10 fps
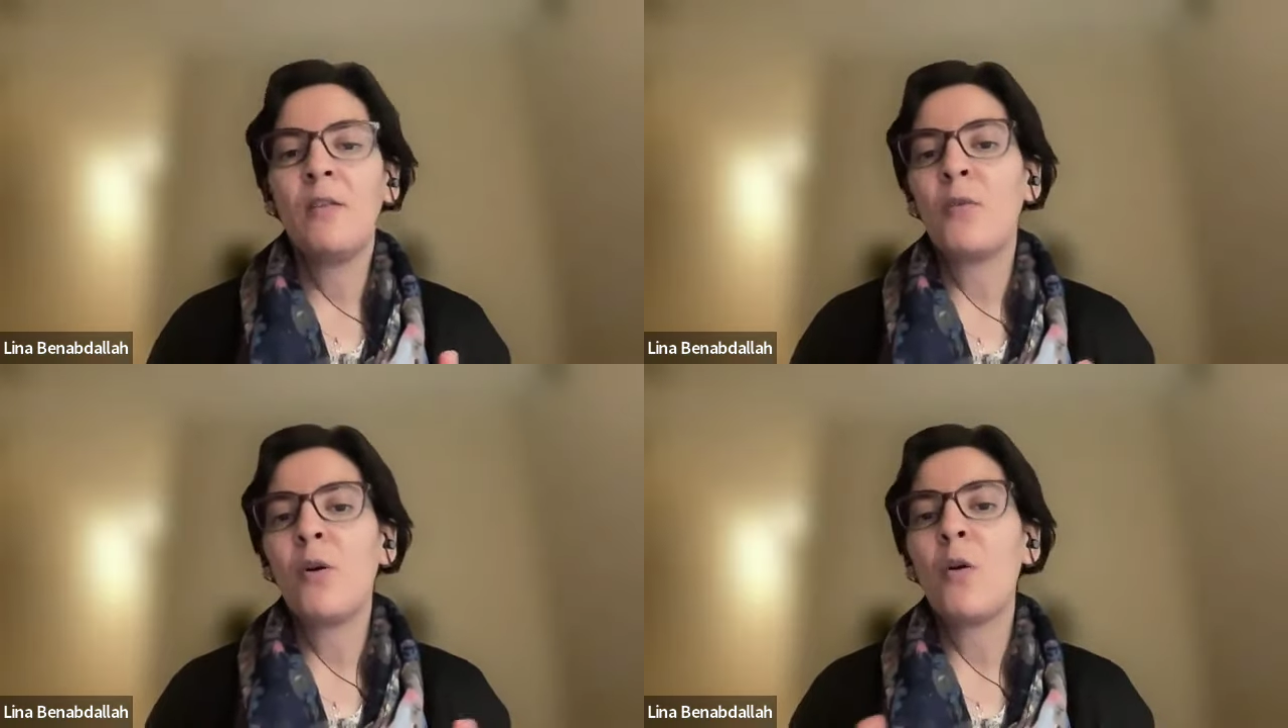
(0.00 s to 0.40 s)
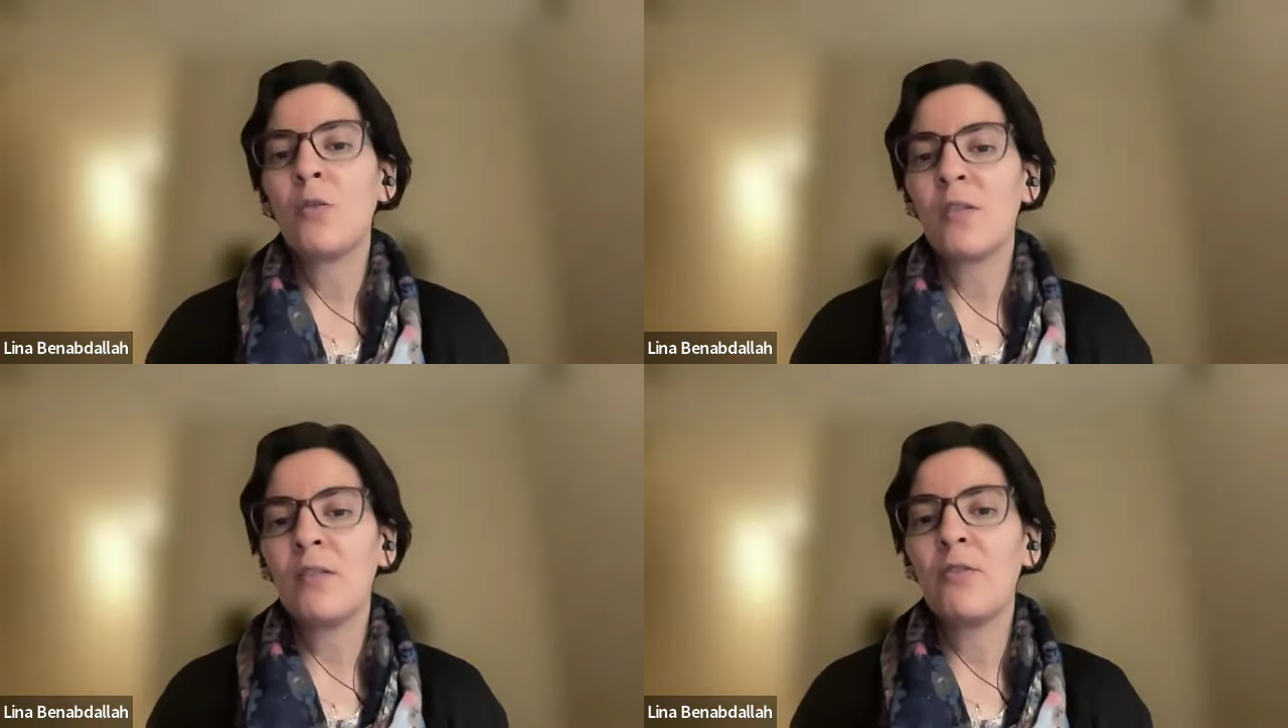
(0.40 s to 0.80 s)
for
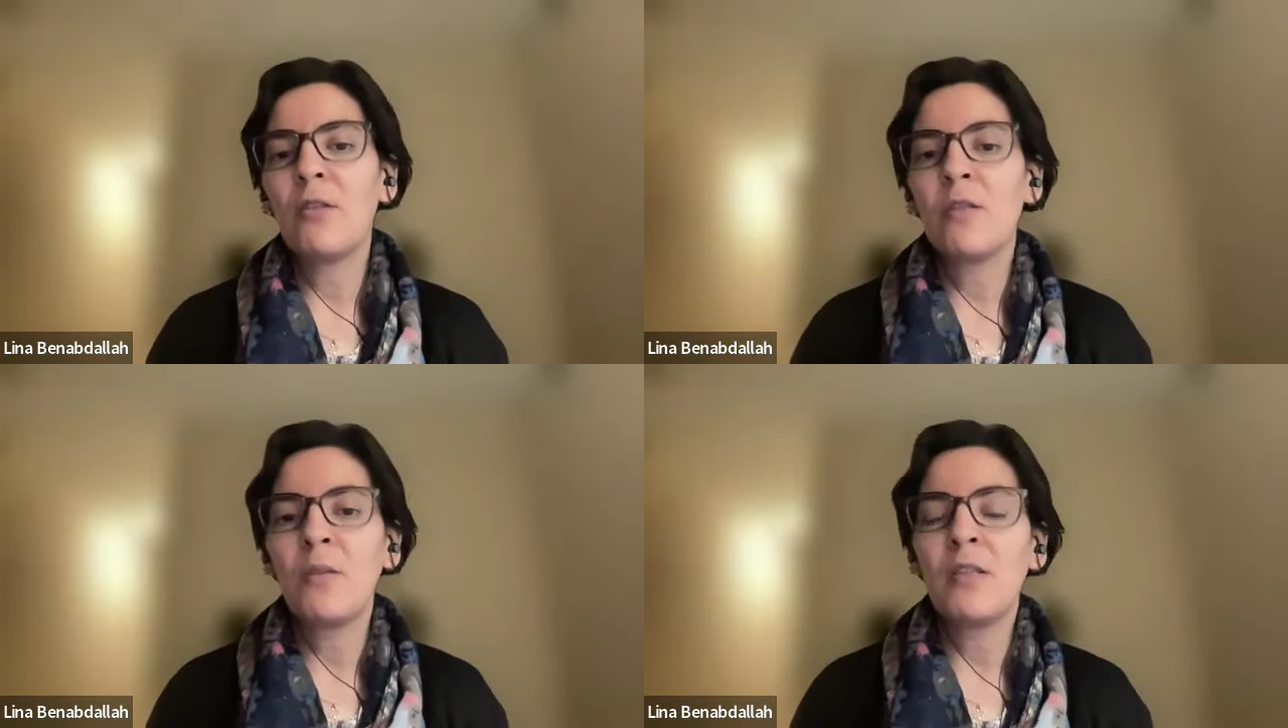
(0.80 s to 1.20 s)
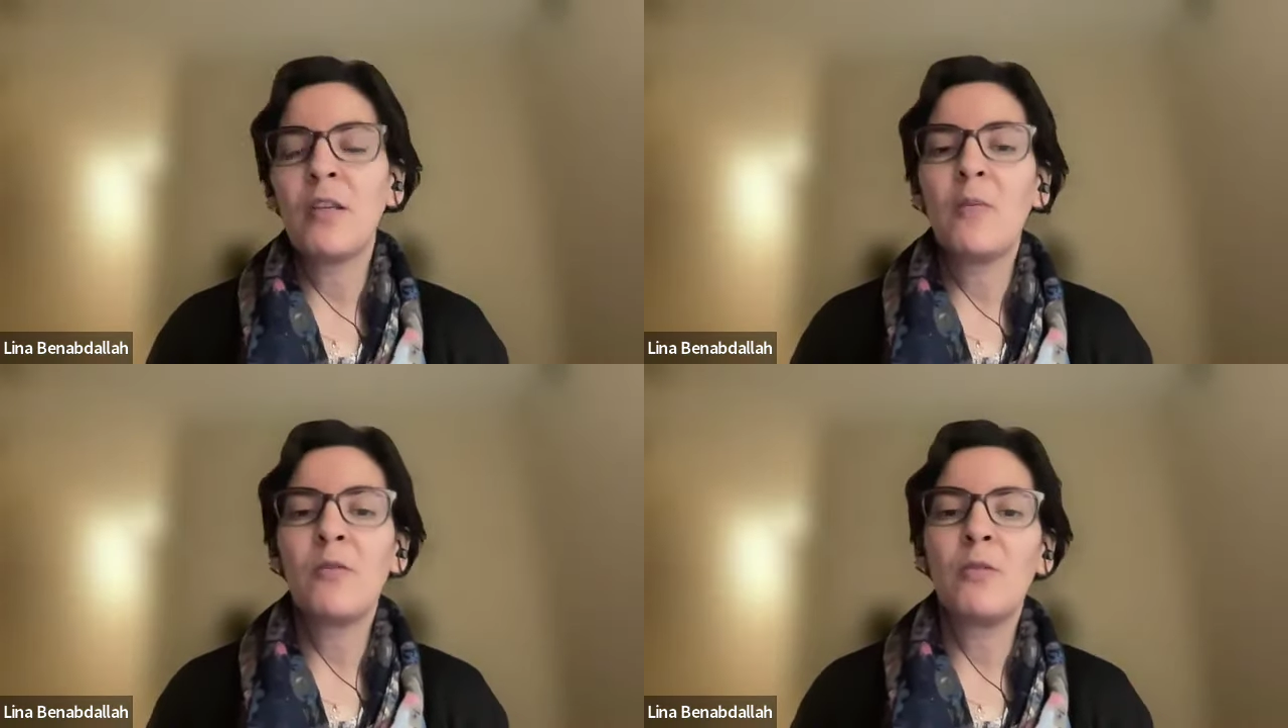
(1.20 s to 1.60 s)
host countries when it
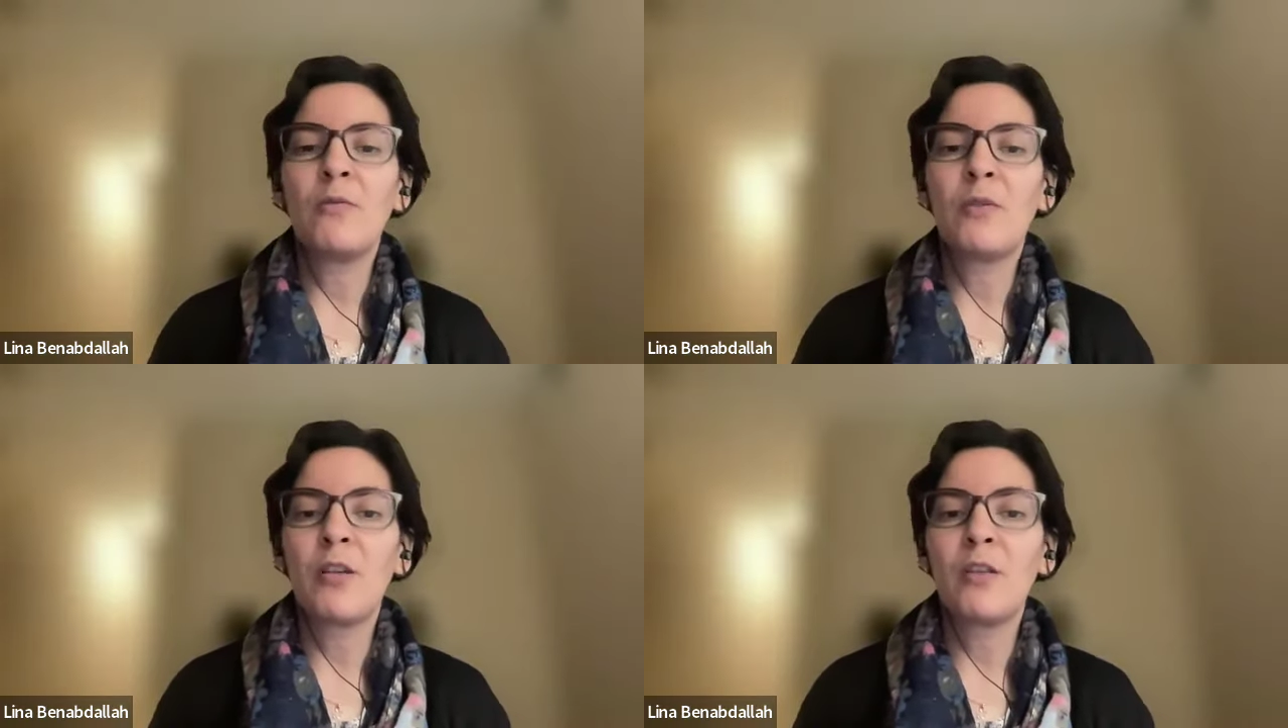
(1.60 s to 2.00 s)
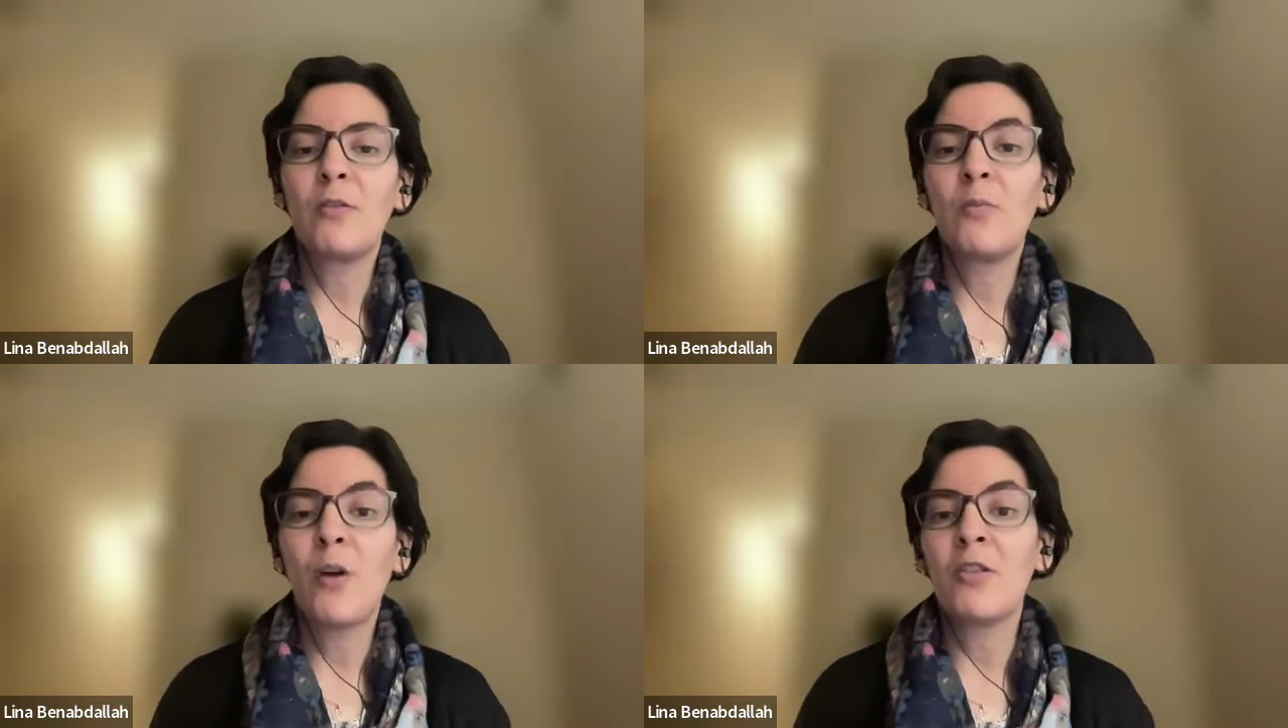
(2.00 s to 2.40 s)
comes to
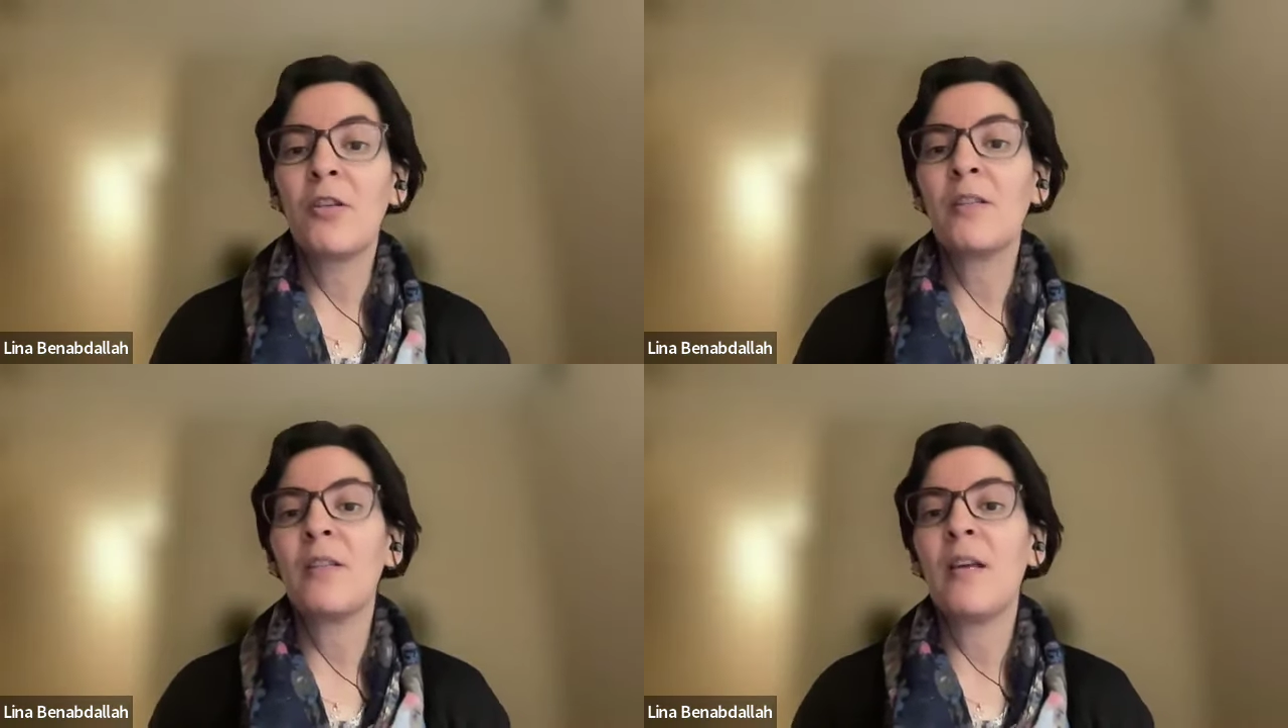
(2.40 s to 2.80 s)
infrastructure projects,